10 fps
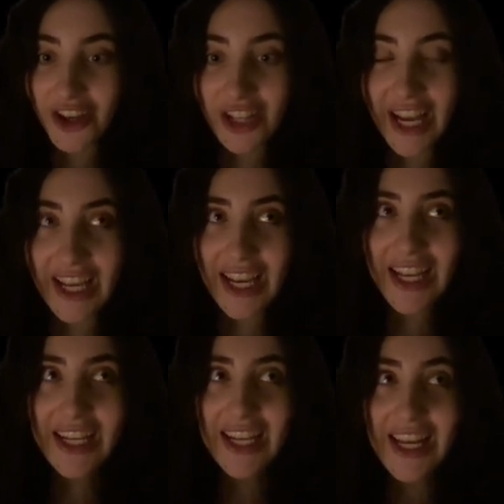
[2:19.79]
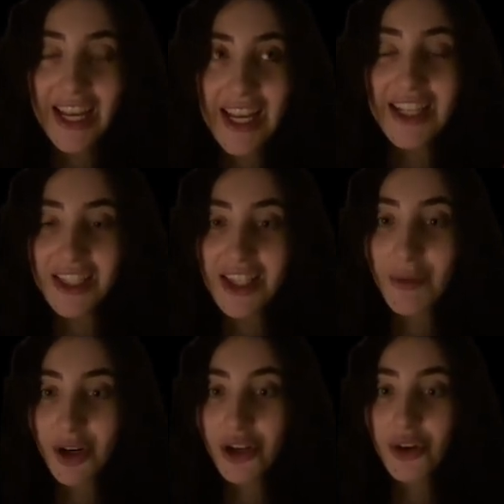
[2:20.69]
Like, he is
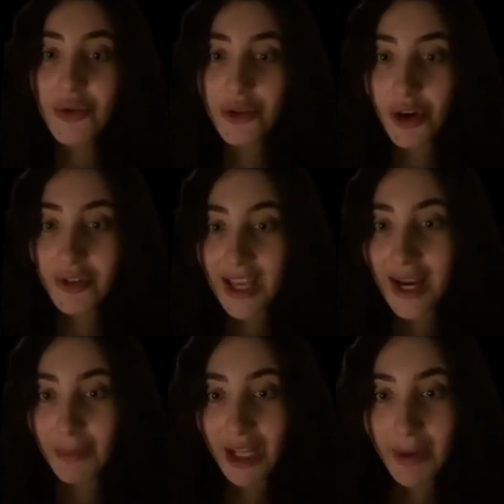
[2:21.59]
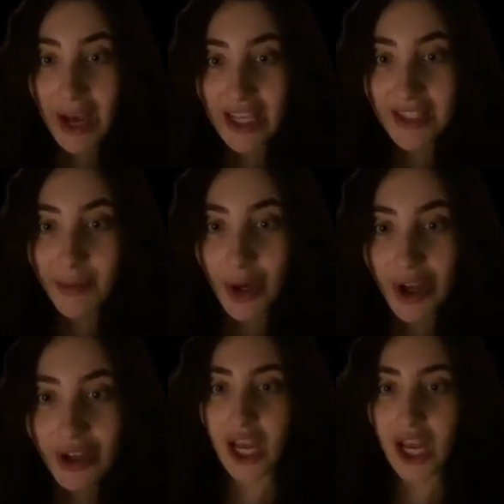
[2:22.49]
someone who knows how to play basketball.